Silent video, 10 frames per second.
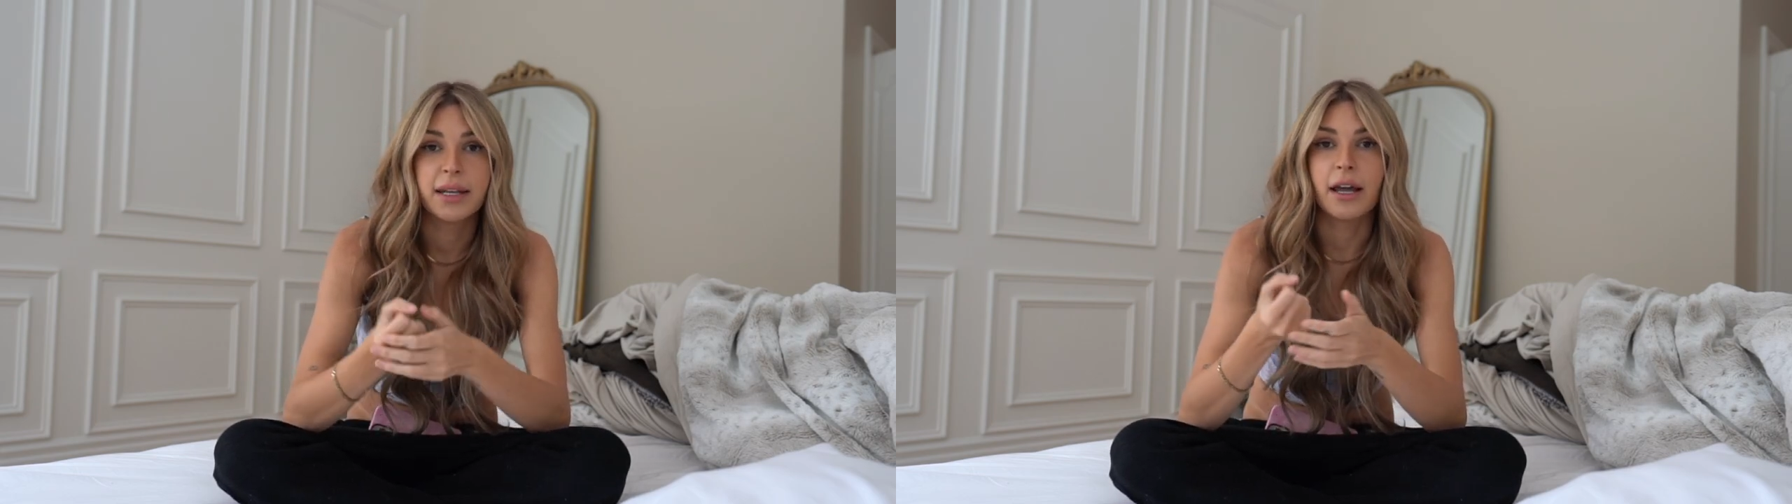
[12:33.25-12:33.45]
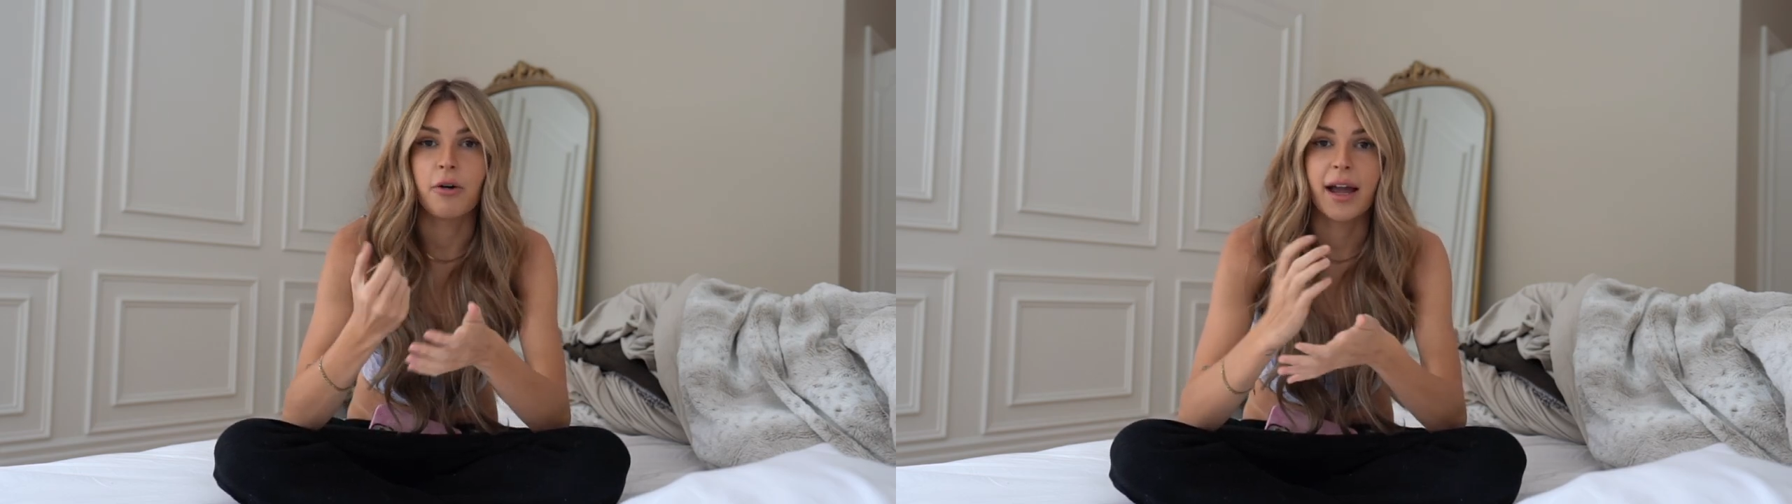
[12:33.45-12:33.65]

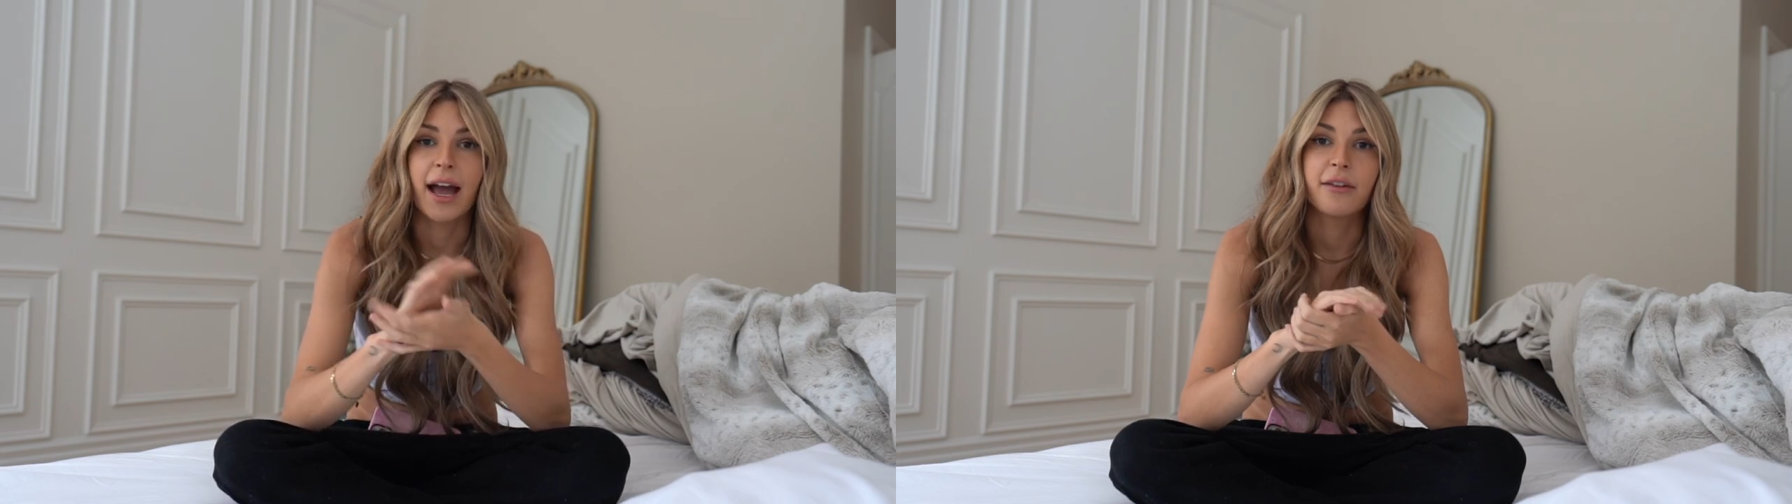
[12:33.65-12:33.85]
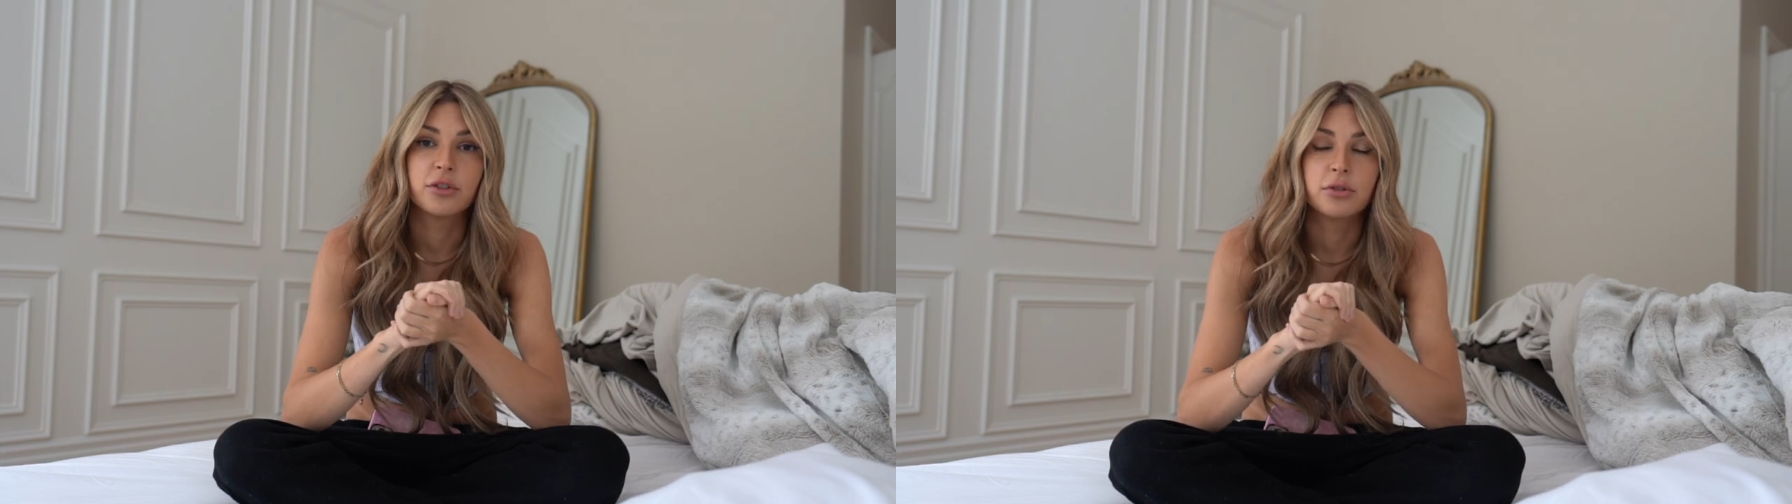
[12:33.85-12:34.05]
and now I
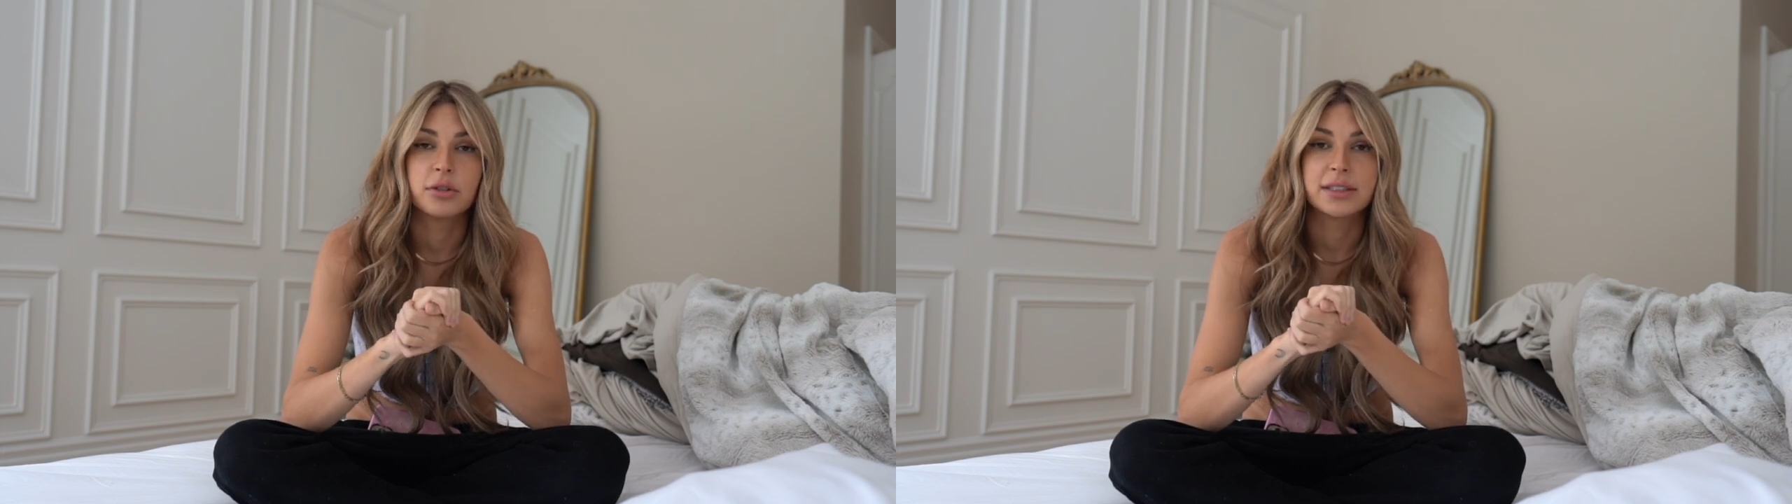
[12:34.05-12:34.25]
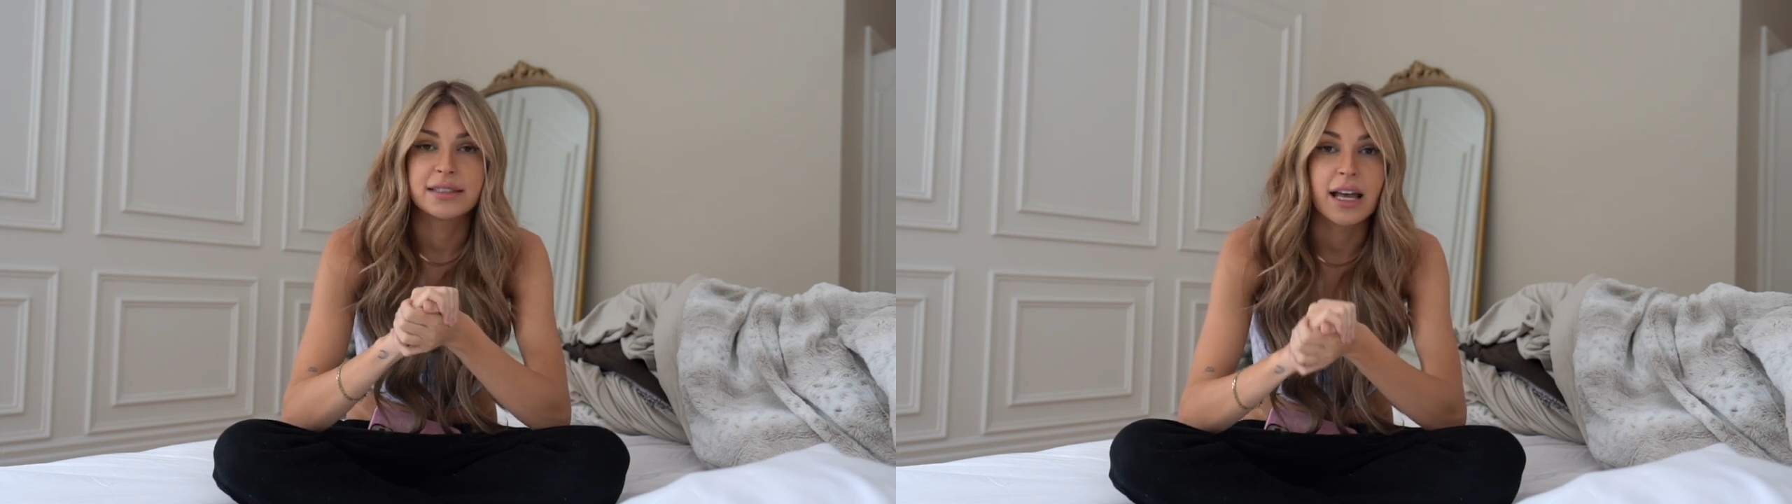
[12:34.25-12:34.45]
have
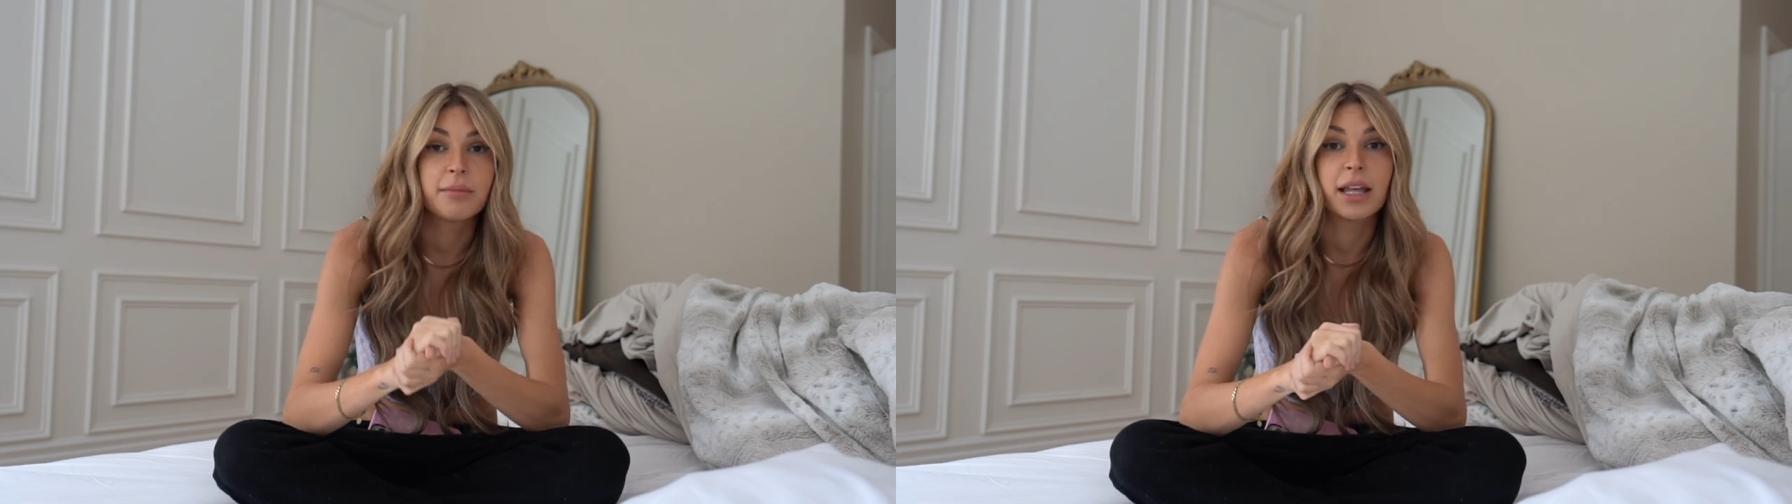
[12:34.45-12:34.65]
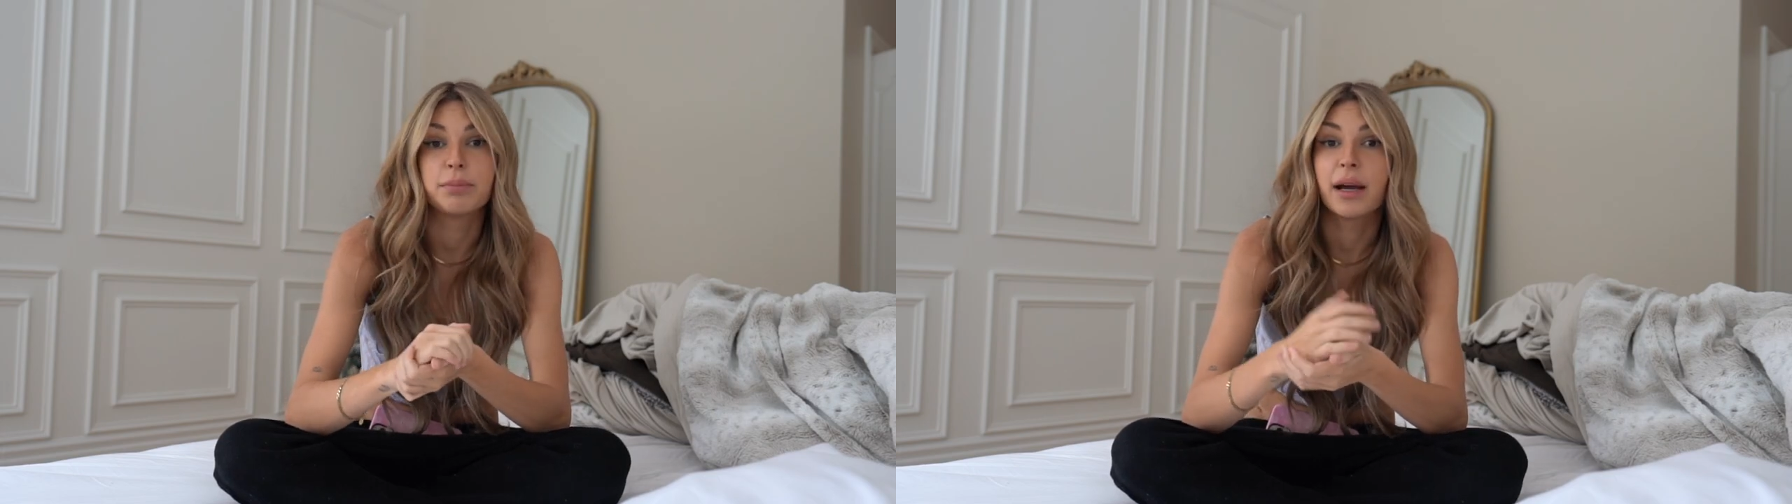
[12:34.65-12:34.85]
to
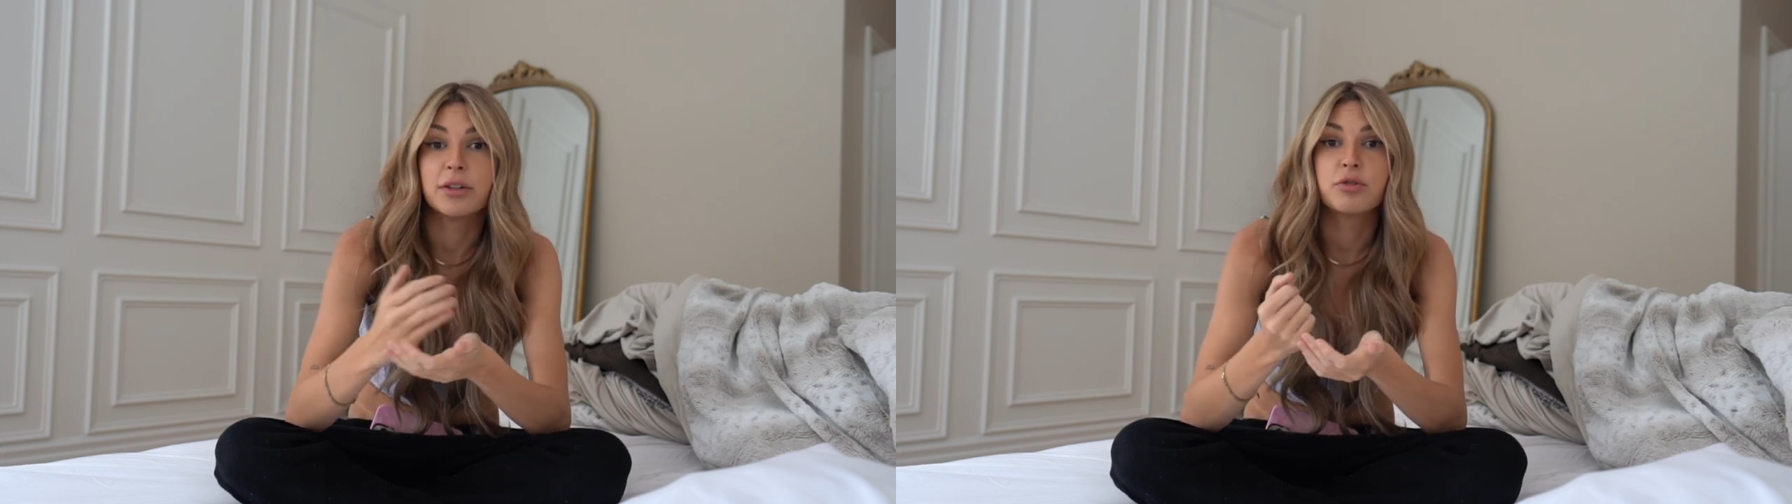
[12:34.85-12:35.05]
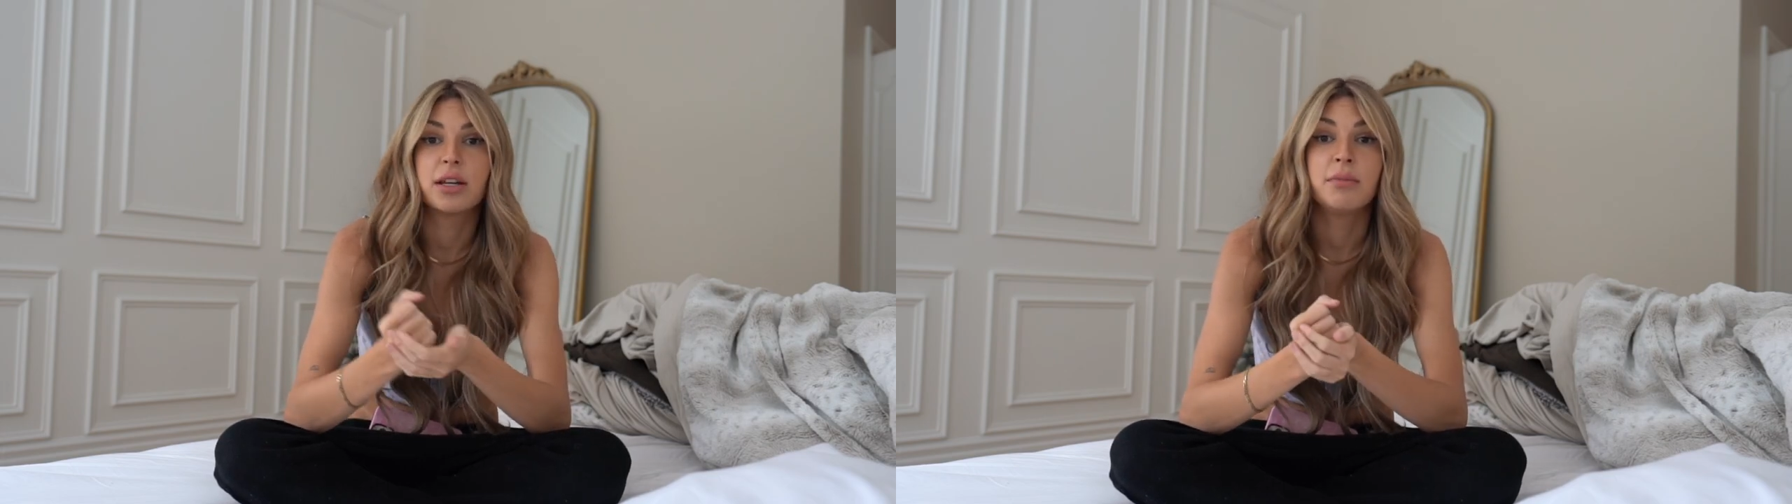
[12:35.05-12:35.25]
accept that my
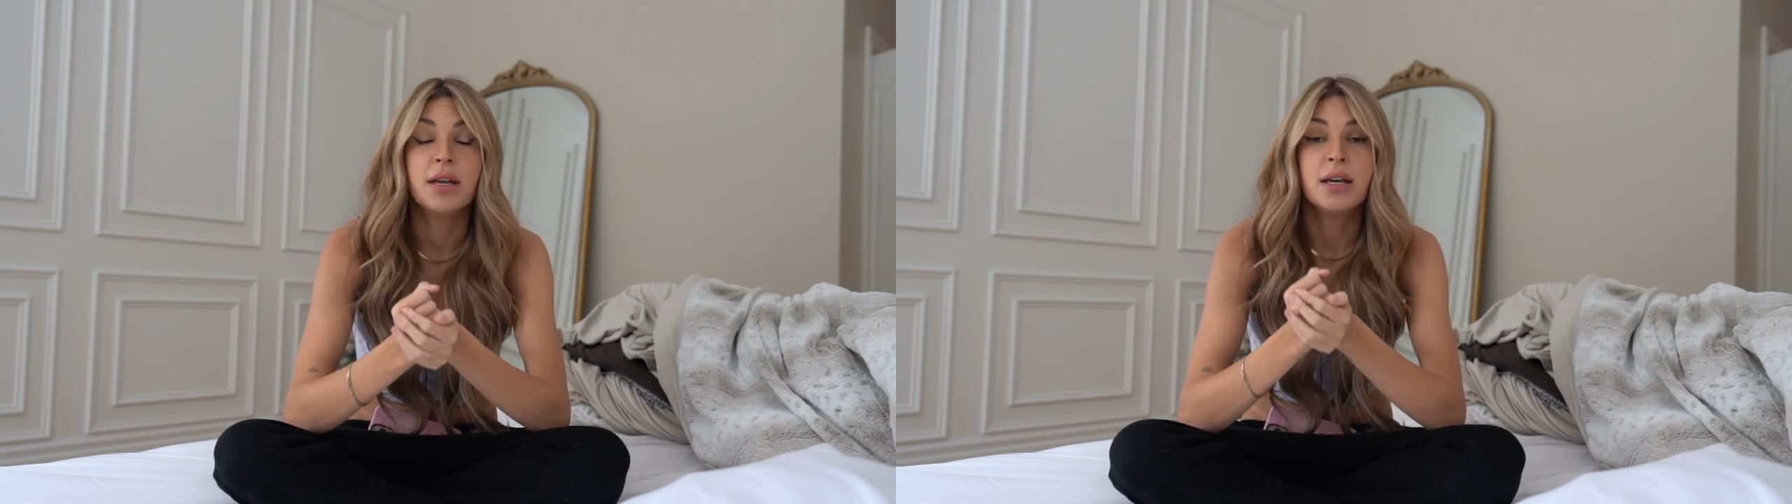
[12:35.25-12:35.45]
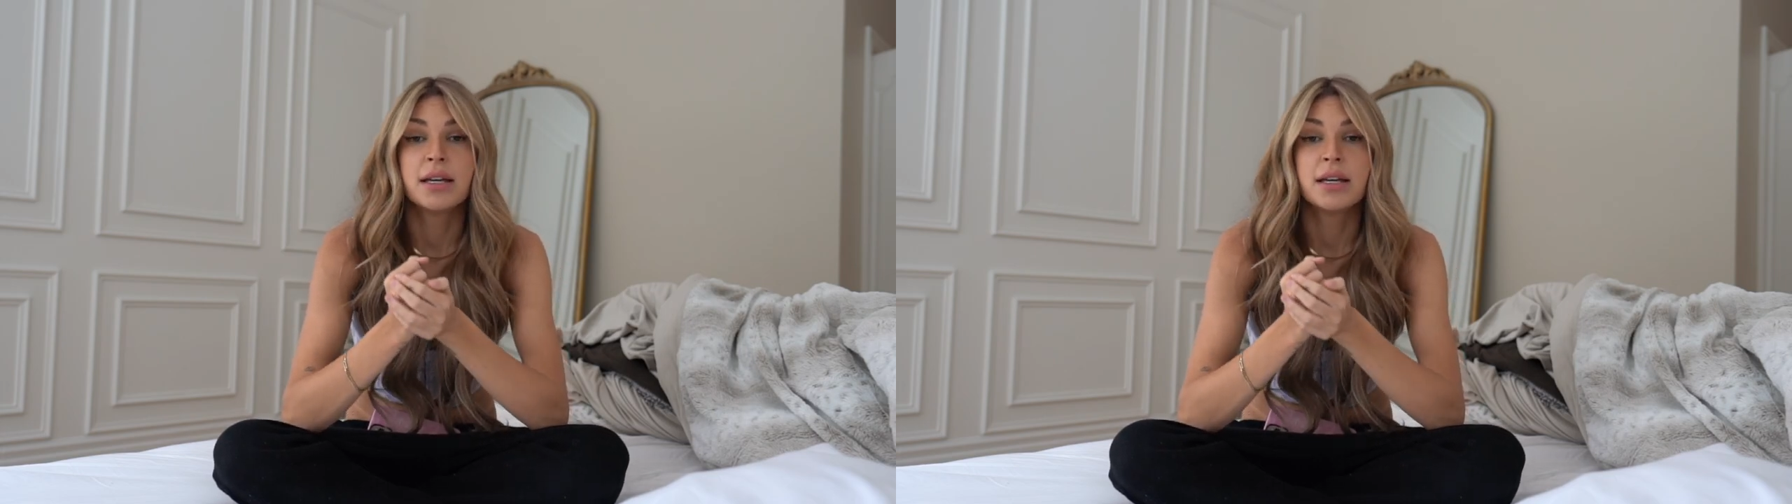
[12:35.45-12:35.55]
dream